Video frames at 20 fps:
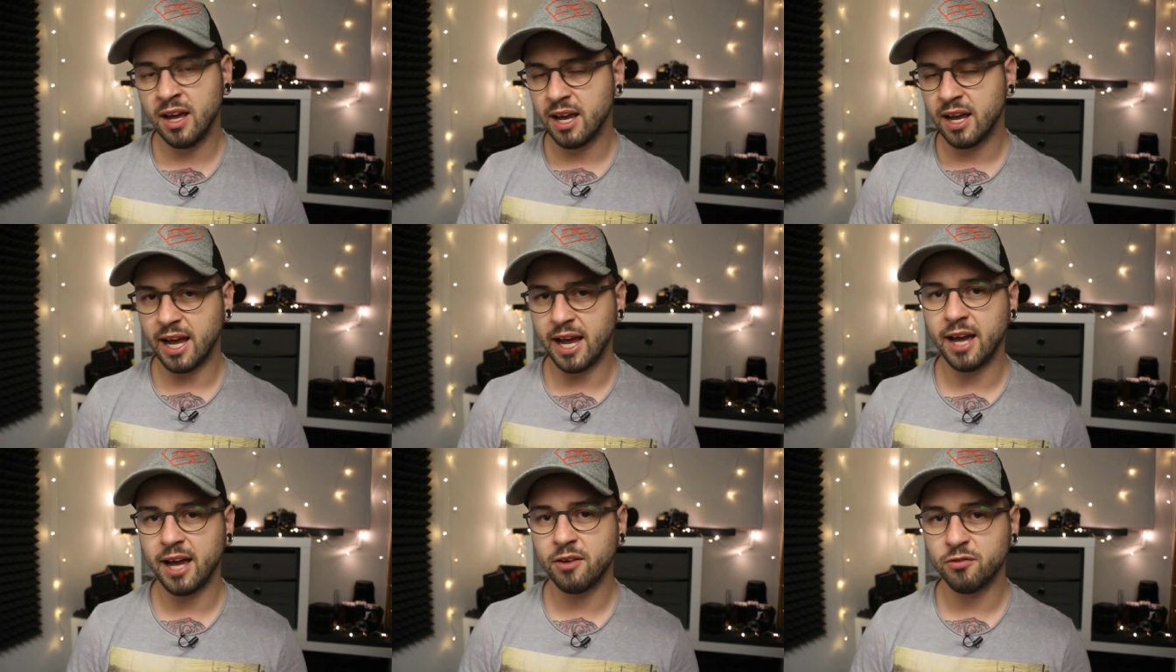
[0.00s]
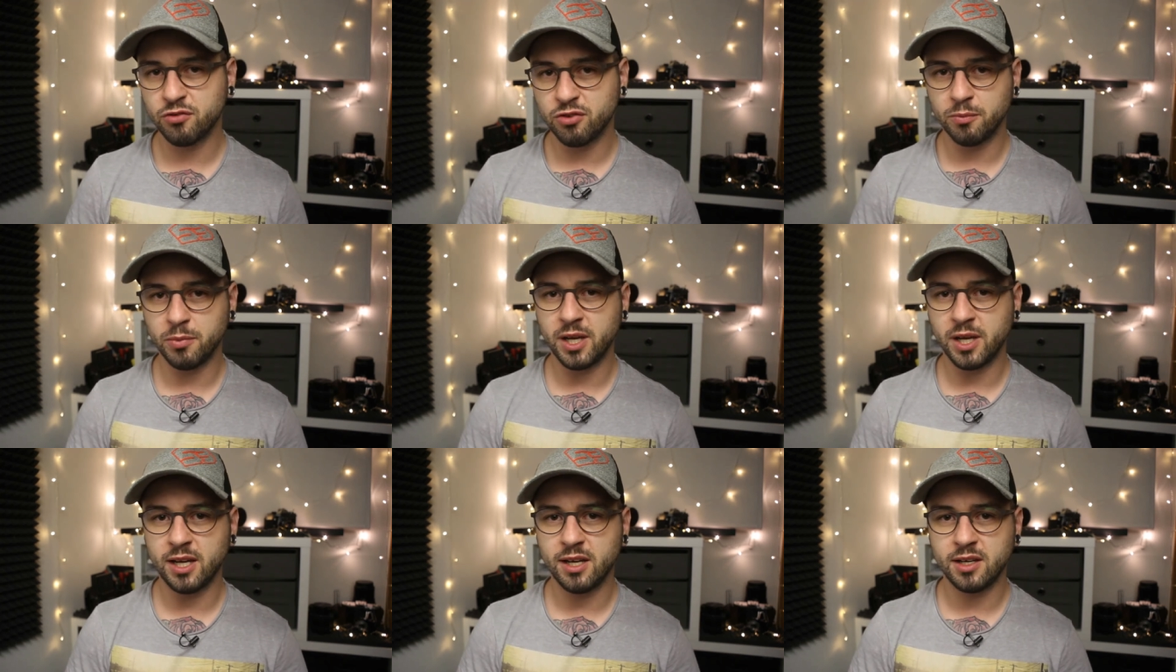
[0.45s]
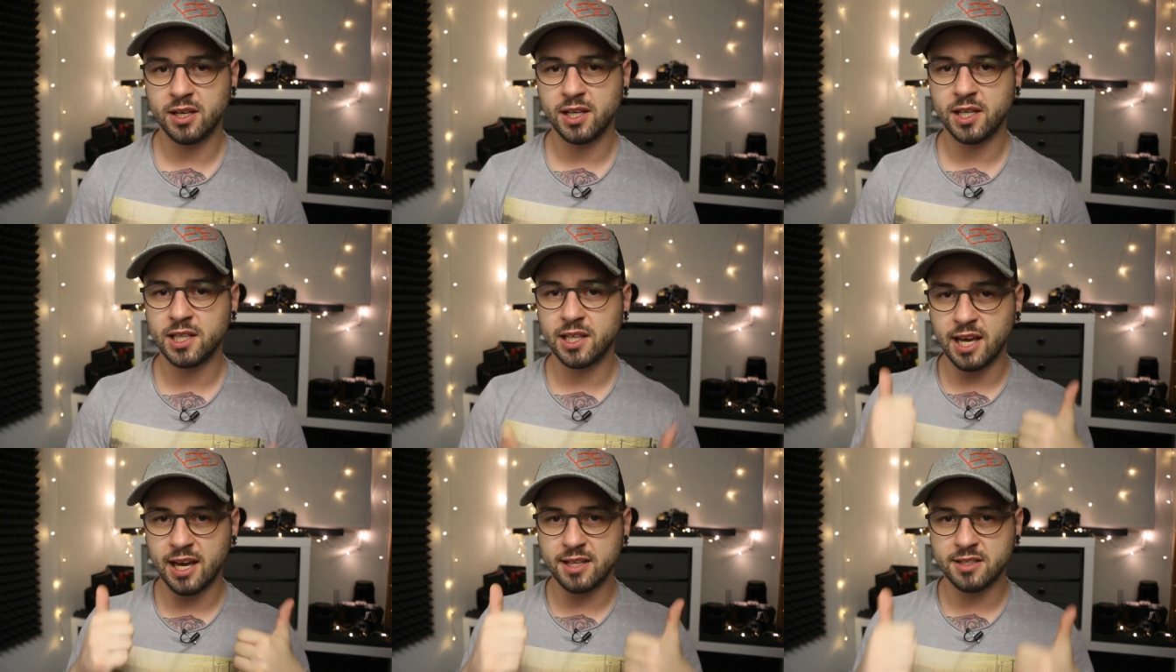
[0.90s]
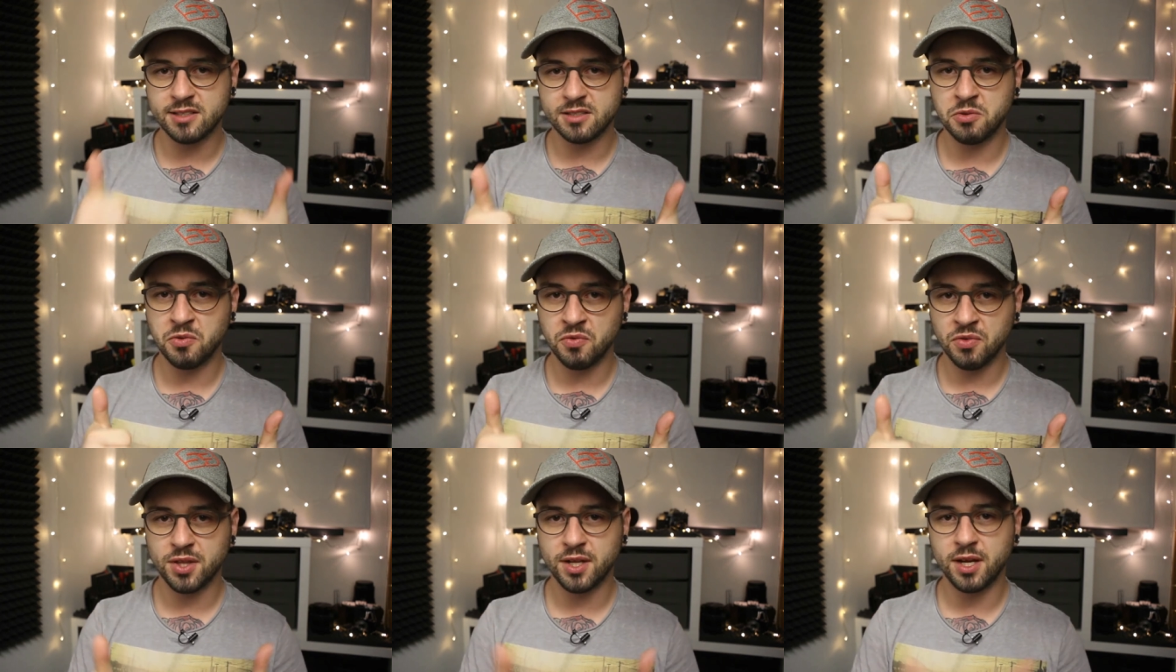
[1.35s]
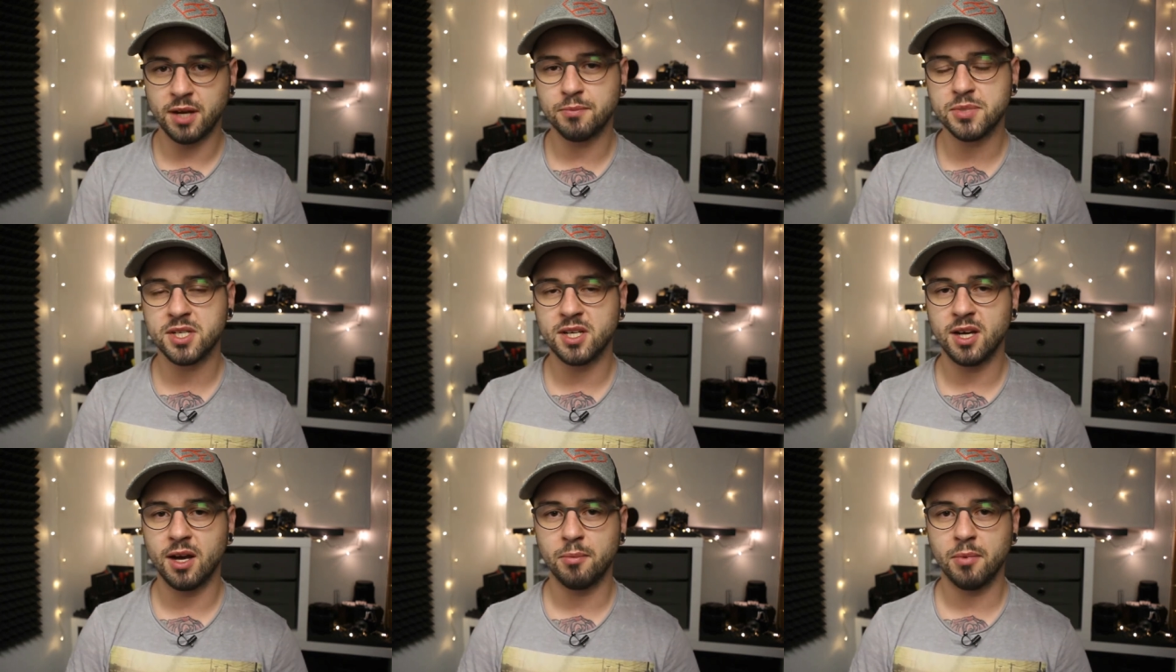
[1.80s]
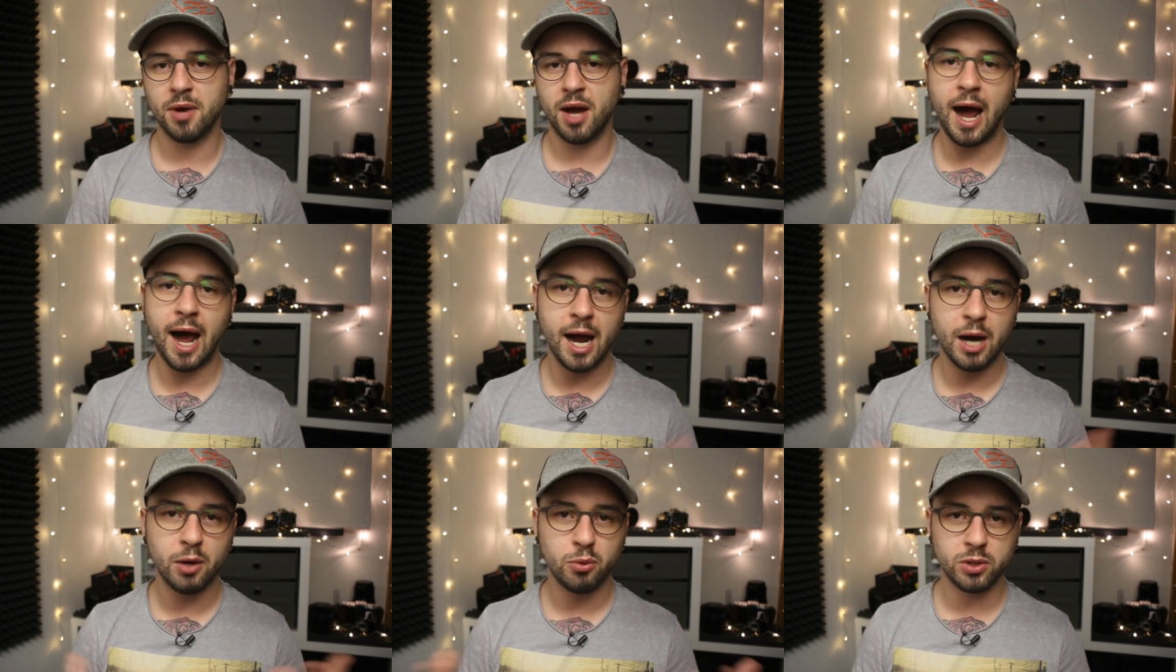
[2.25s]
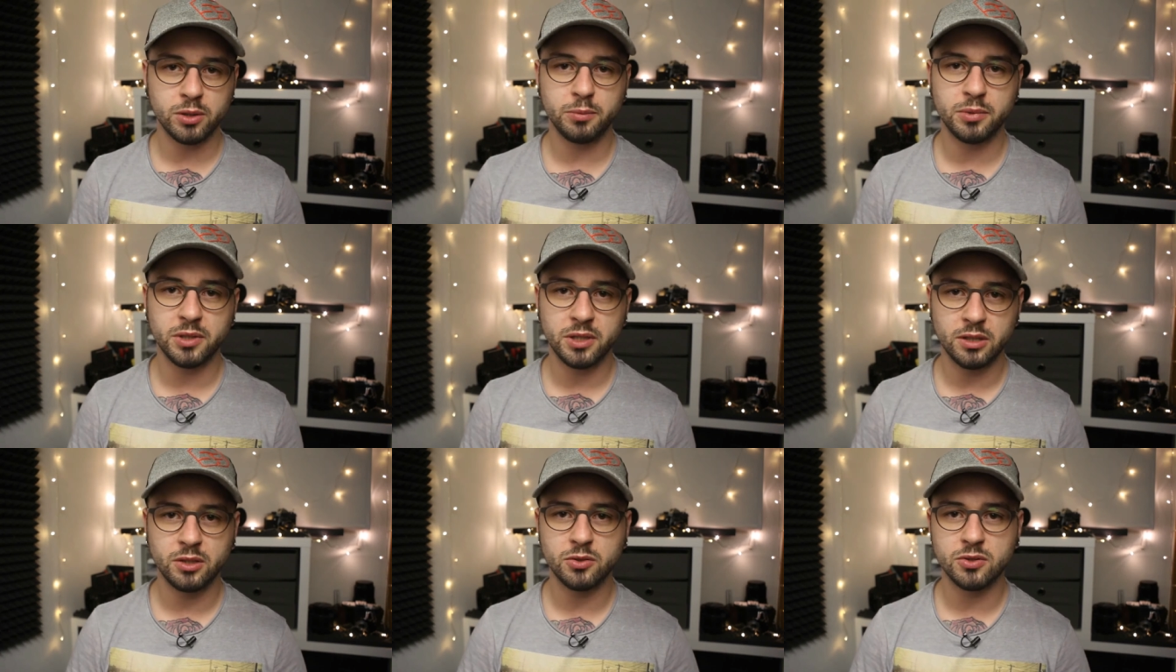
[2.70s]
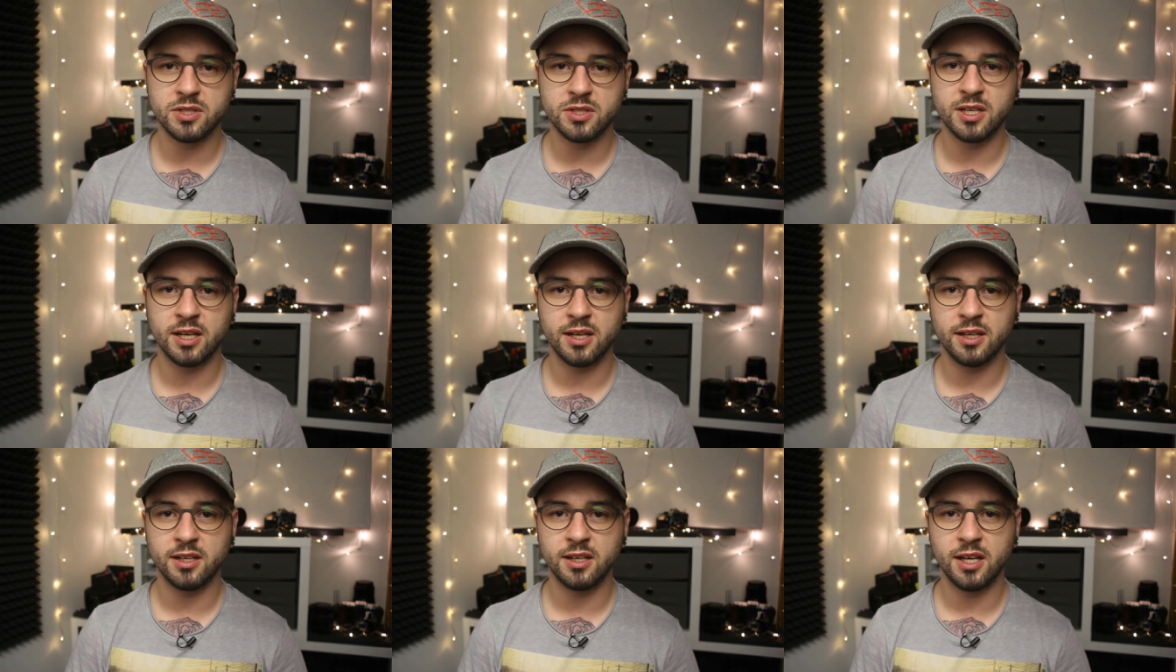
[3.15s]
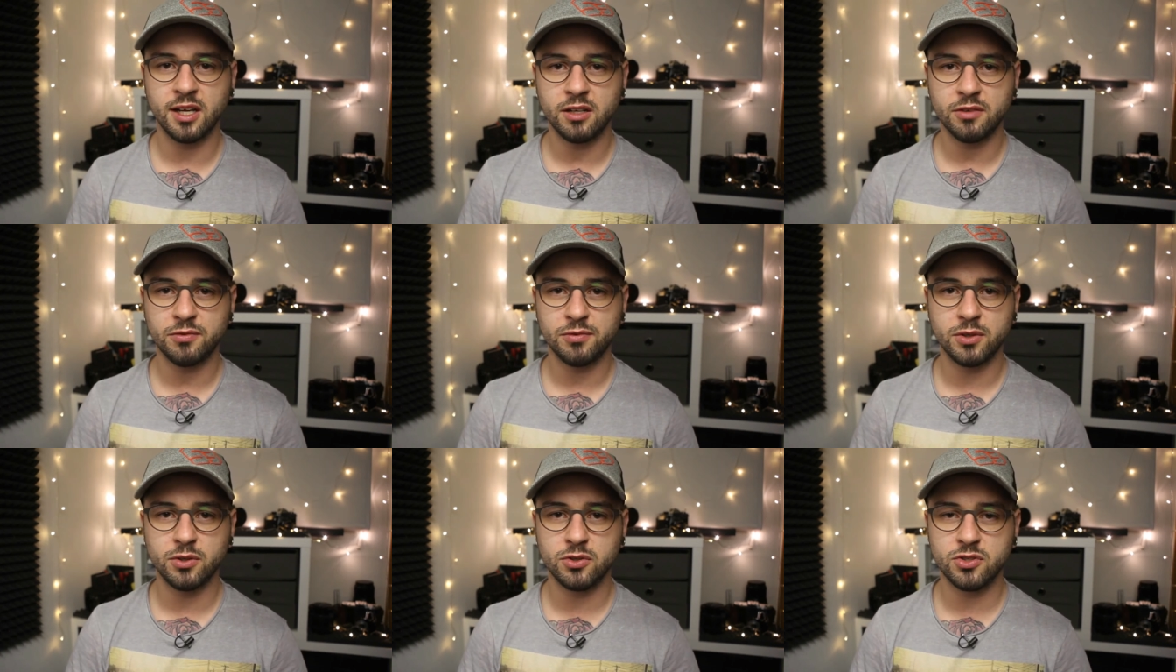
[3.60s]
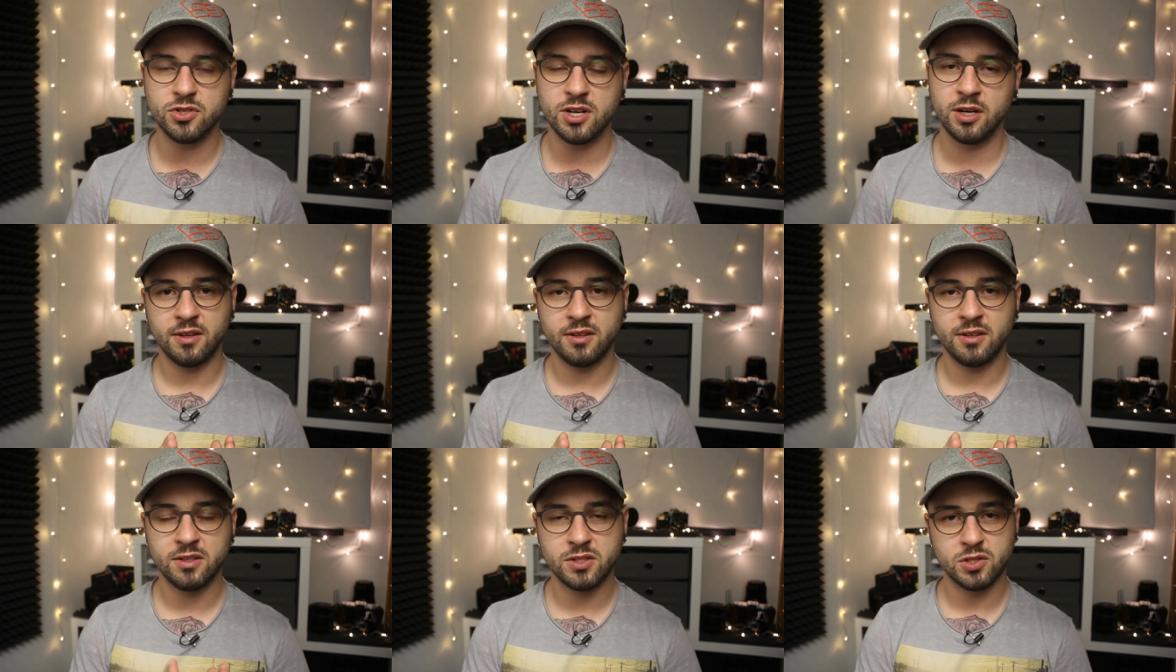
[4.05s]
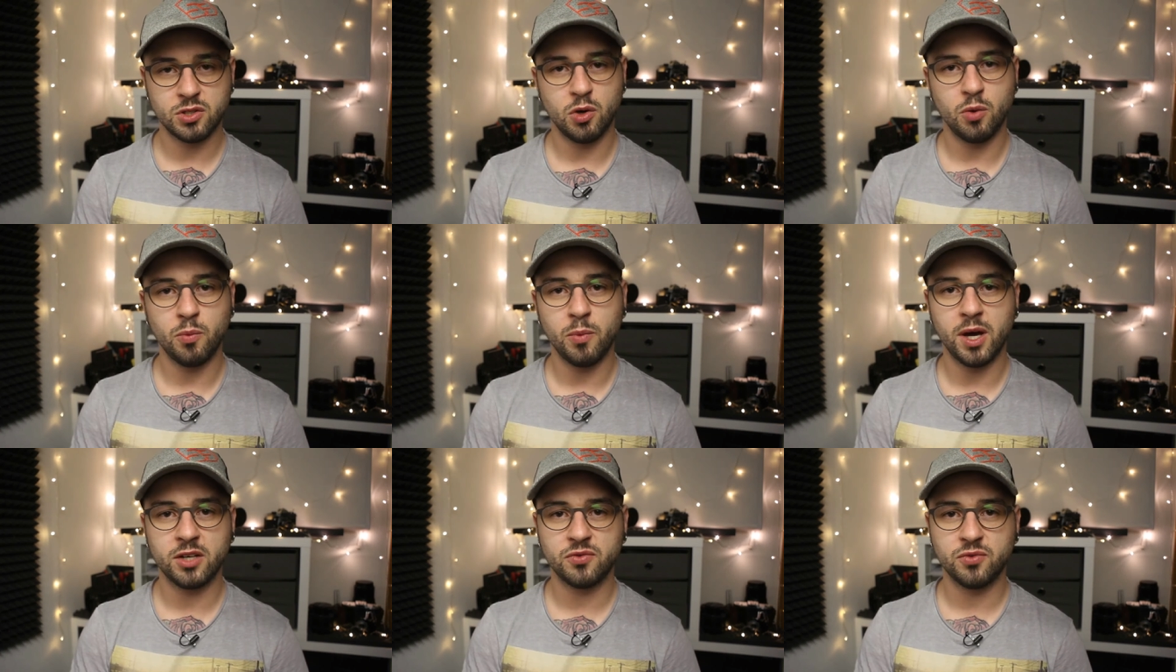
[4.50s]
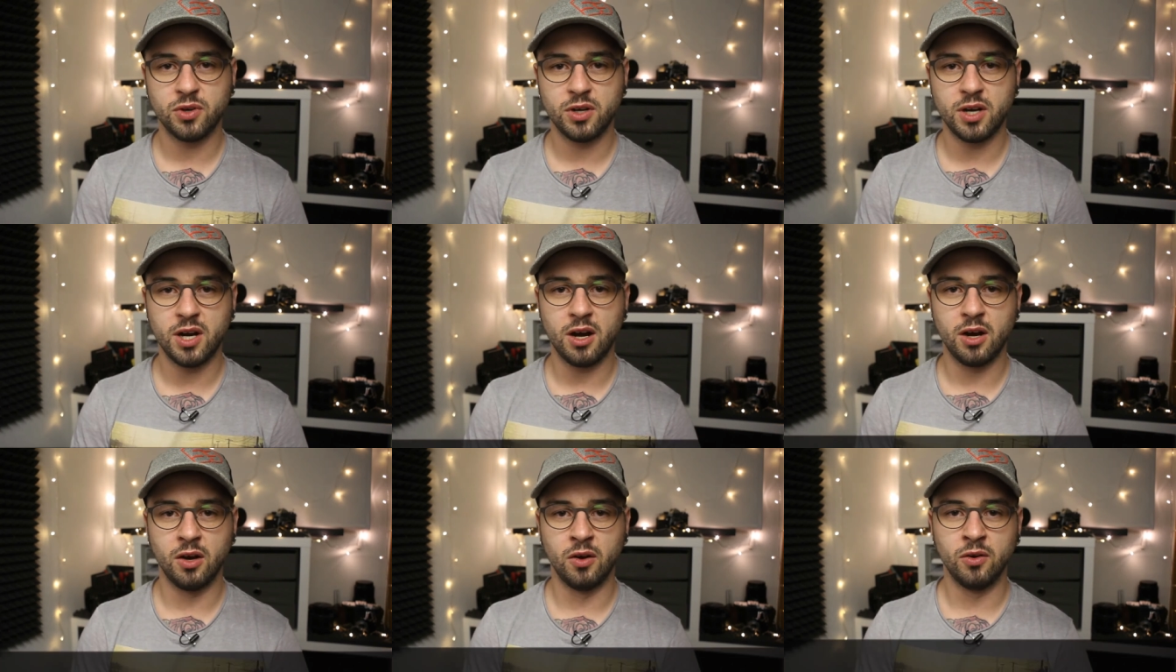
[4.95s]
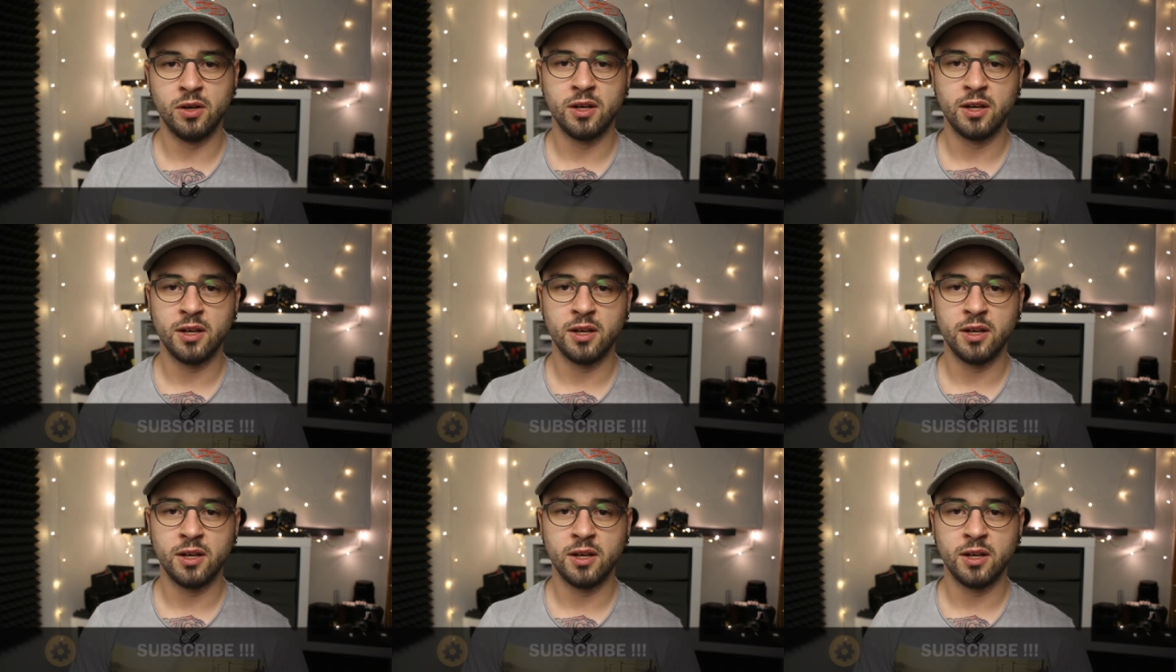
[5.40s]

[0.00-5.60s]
And for me, it gets a thumbs up. I will be using it in the future. So much for now.